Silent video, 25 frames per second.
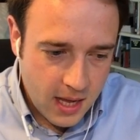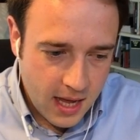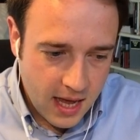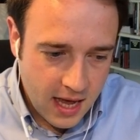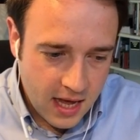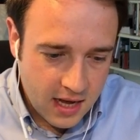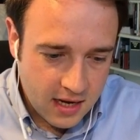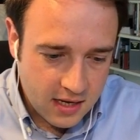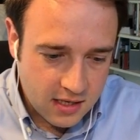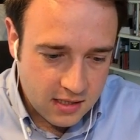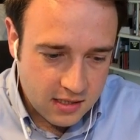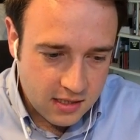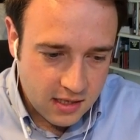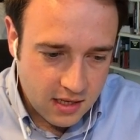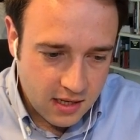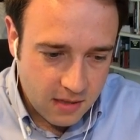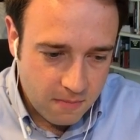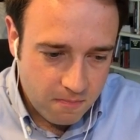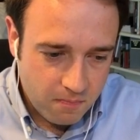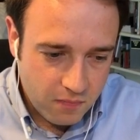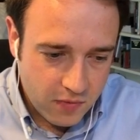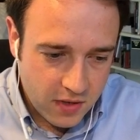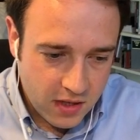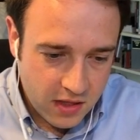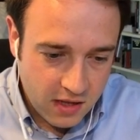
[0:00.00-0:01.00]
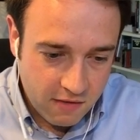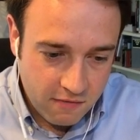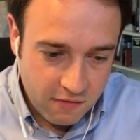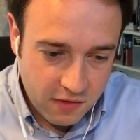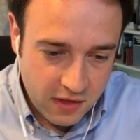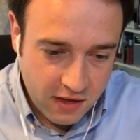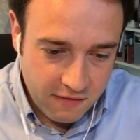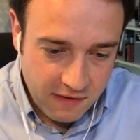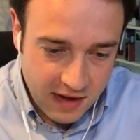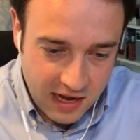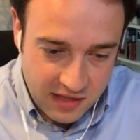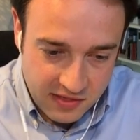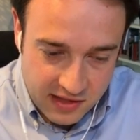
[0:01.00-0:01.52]
and they've
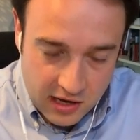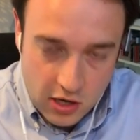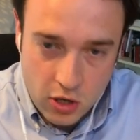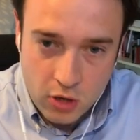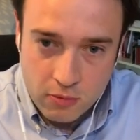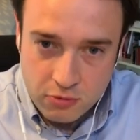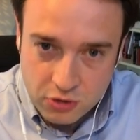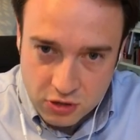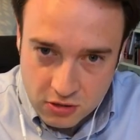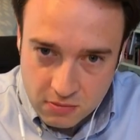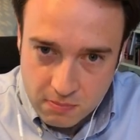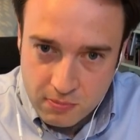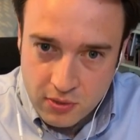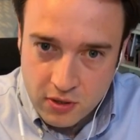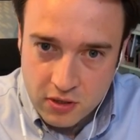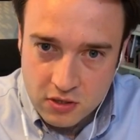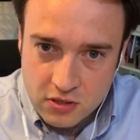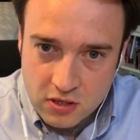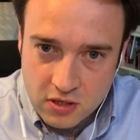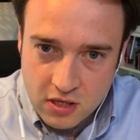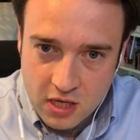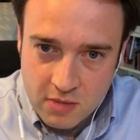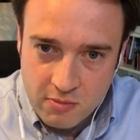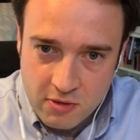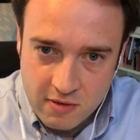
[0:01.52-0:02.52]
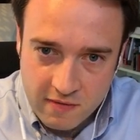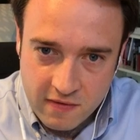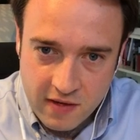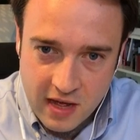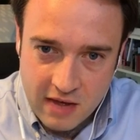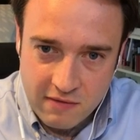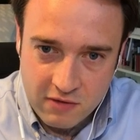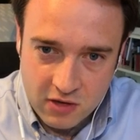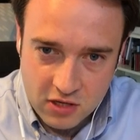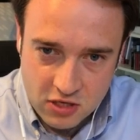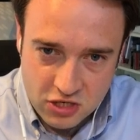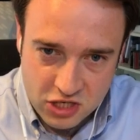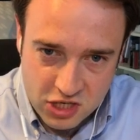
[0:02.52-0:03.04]
they've had that option put to them of
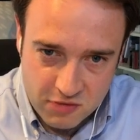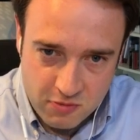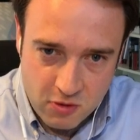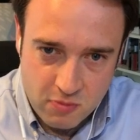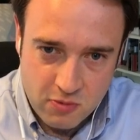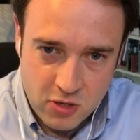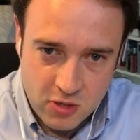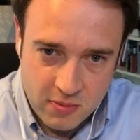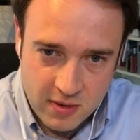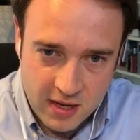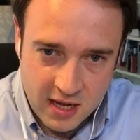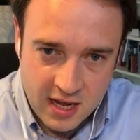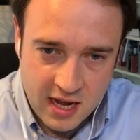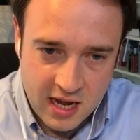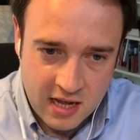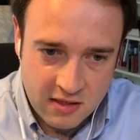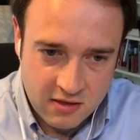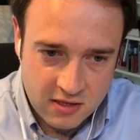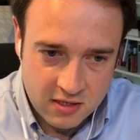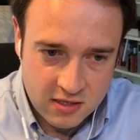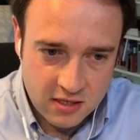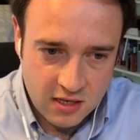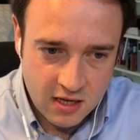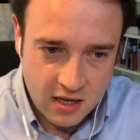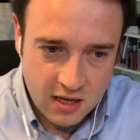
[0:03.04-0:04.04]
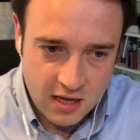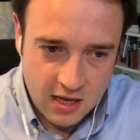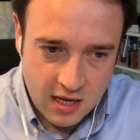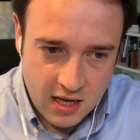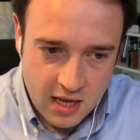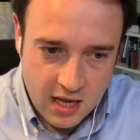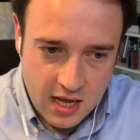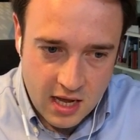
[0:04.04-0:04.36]
having a suprapubic catheter.